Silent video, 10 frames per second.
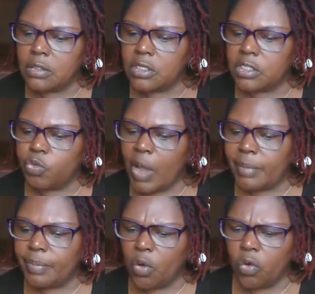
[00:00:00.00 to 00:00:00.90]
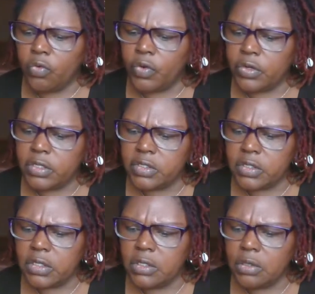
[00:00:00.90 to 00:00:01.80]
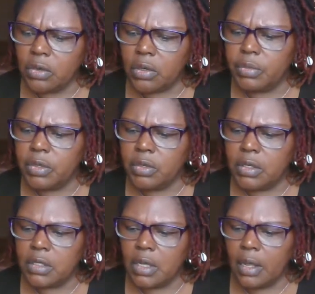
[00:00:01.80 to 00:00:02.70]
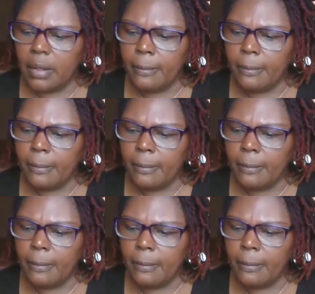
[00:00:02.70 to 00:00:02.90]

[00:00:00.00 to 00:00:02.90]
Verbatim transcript: Just swipe over to see your community tab.